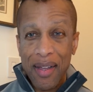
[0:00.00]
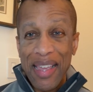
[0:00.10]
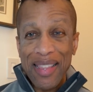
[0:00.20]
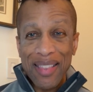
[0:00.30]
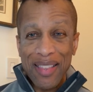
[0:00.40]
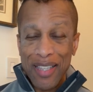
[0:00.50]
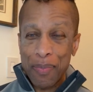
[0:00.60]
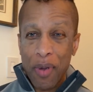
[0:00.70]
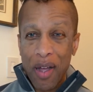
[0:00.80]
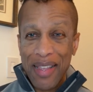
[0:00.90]
in
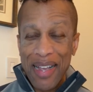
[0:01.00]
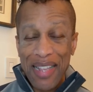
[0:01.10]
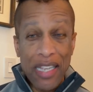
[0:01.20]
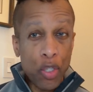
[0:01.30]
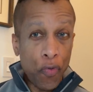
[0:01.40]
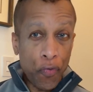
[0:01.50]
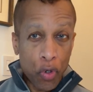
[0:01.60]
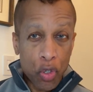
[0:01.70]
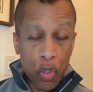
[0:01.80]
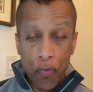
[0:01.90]
this podcast as the
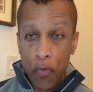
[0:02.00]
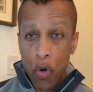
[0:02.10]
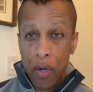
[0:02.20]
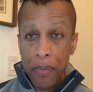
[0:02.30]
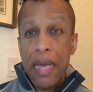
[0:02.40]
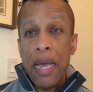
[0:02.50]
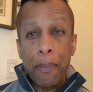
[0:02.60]
first form,